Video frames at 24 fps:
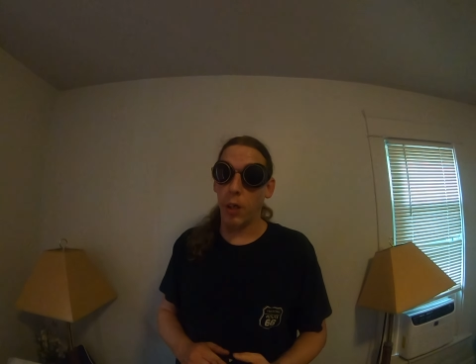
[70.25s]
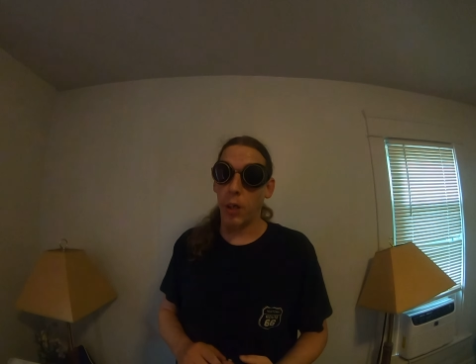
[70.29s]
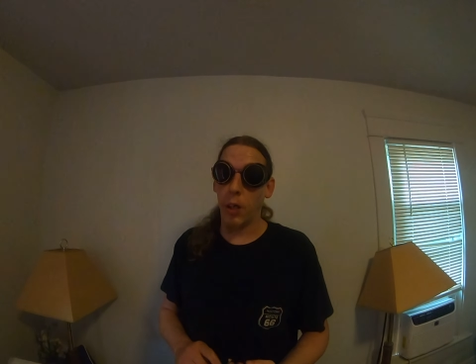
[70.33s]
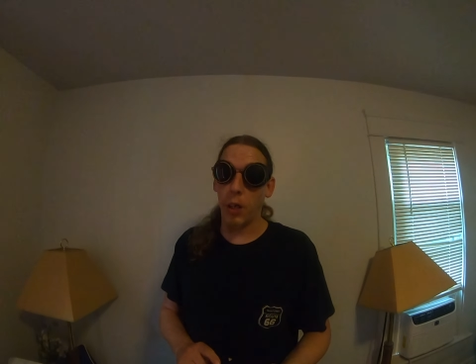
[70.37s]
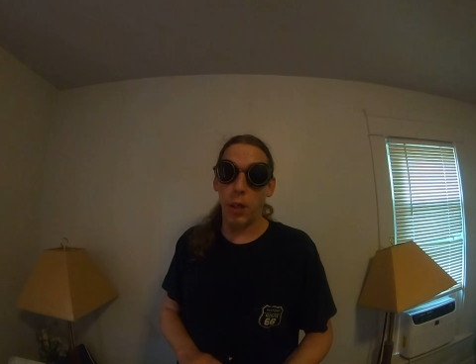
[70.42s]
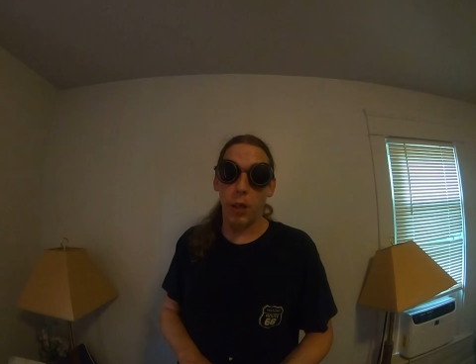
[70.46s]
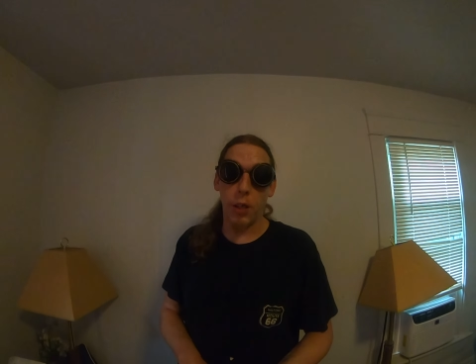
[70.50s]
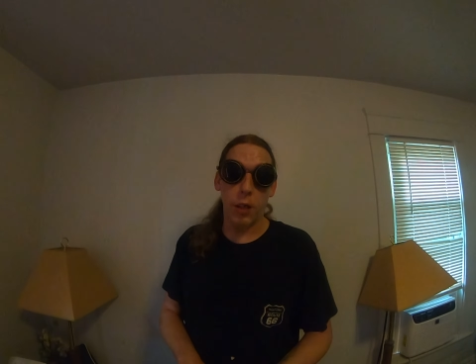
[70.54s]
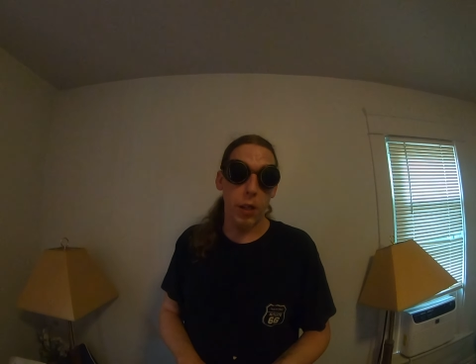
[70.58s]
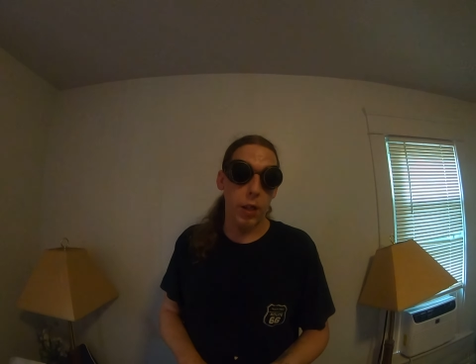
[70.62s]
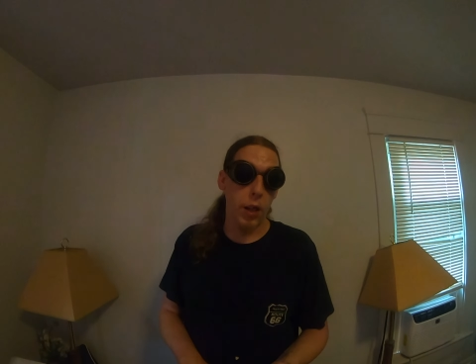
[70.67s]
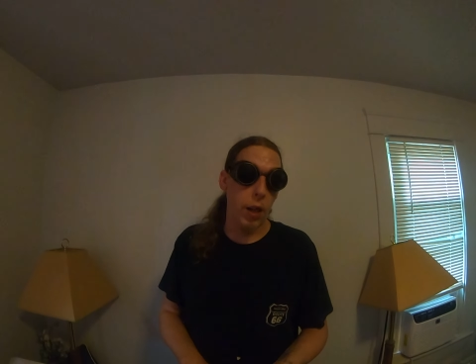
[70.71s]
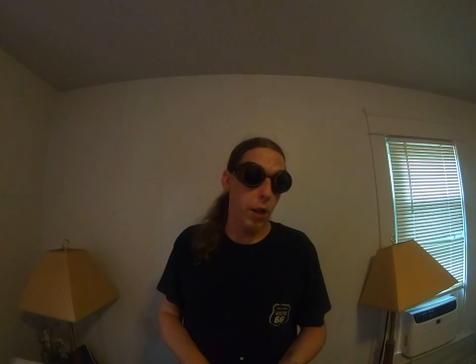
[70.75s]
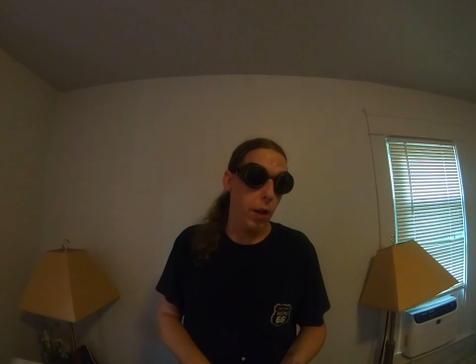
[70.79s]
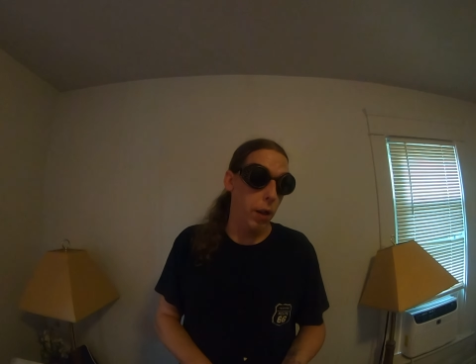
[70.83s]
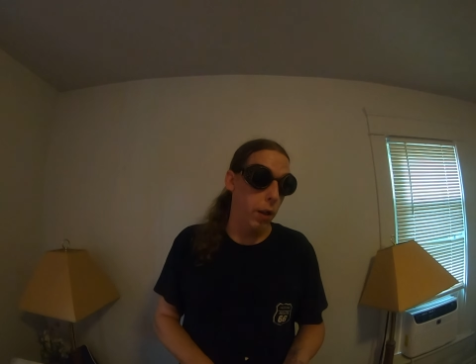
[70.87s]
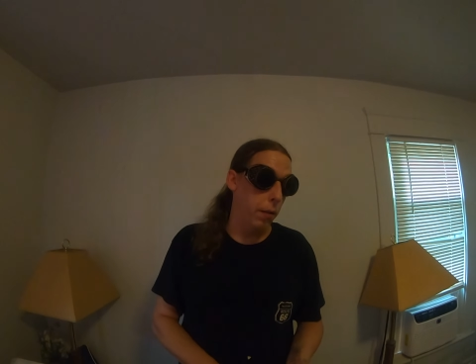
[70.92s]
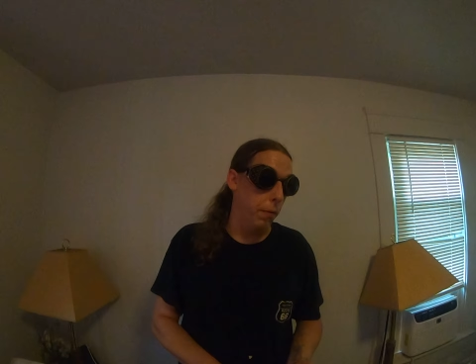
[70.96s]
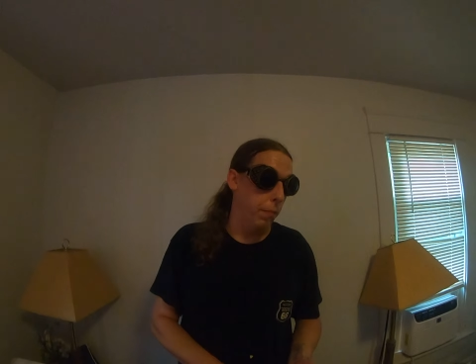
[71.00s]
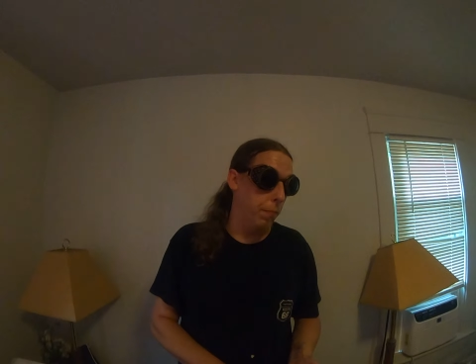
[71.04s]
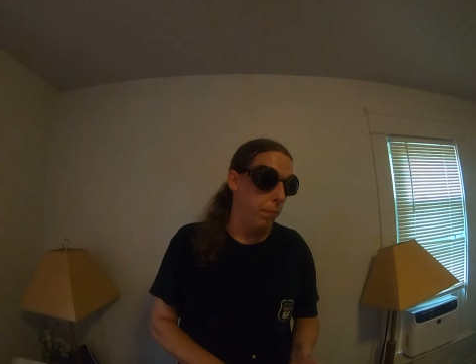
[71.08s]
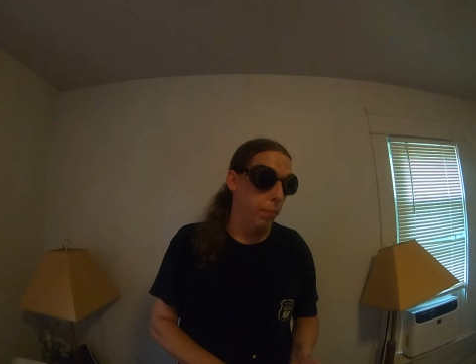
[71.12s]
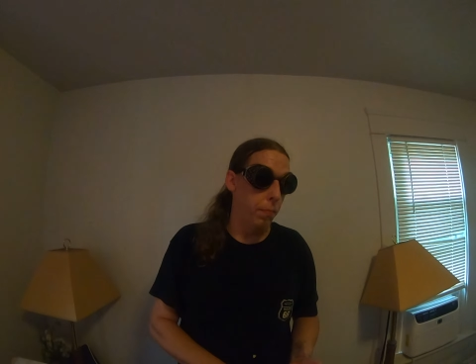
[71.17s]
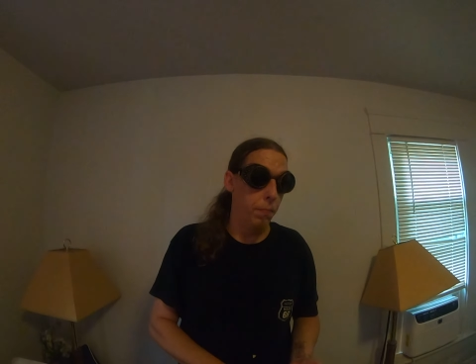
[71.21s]
the
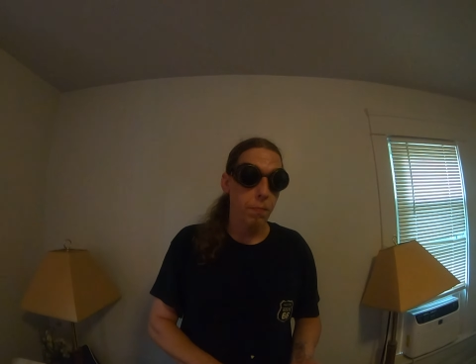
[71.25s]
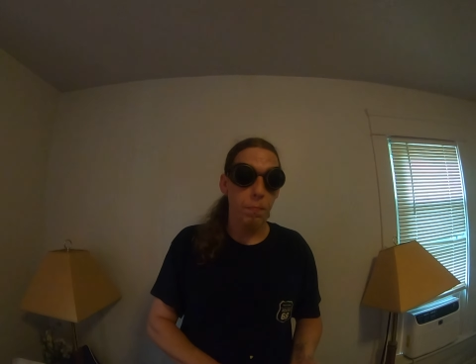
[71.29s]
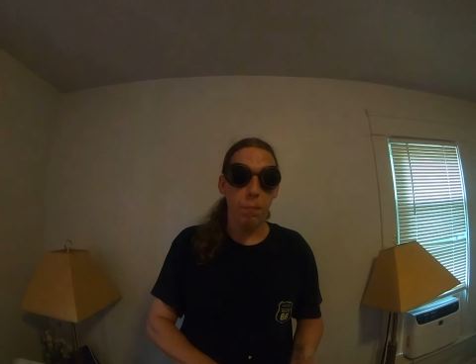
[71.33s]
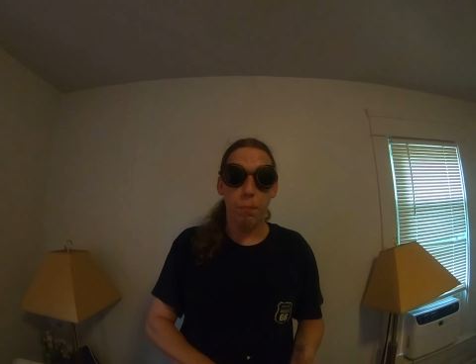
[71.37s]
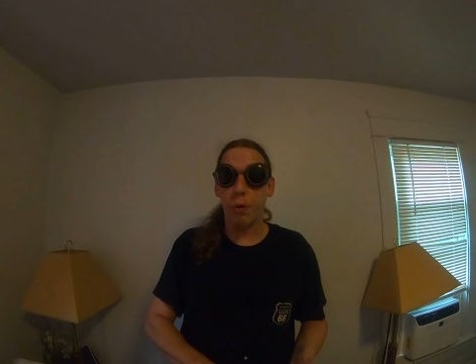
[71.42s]
EDM,